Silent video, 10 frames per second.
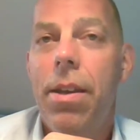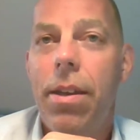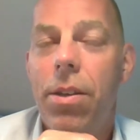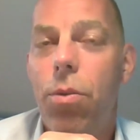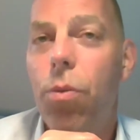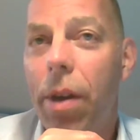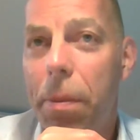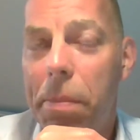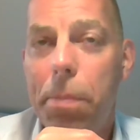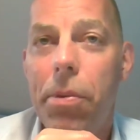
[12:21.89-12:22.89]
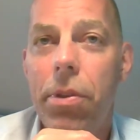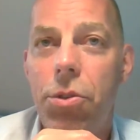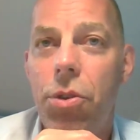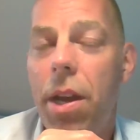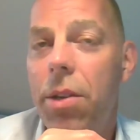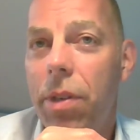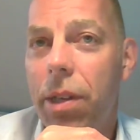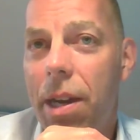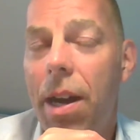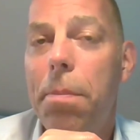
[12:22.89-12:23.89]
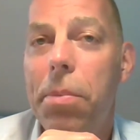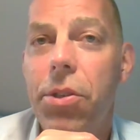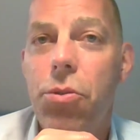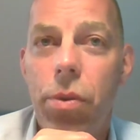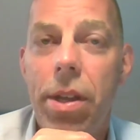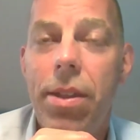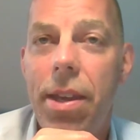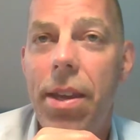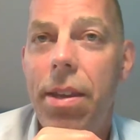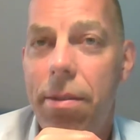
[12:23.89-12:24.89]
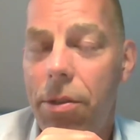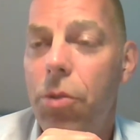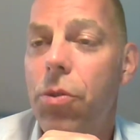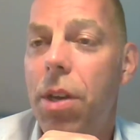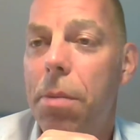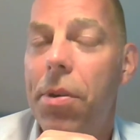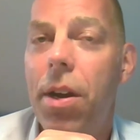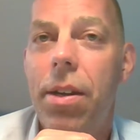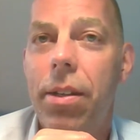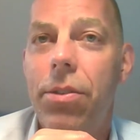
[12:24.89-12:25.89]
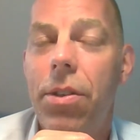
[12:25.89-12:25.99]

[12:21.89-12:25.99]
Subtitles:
you know, what people are trying to accomplish when they use our products,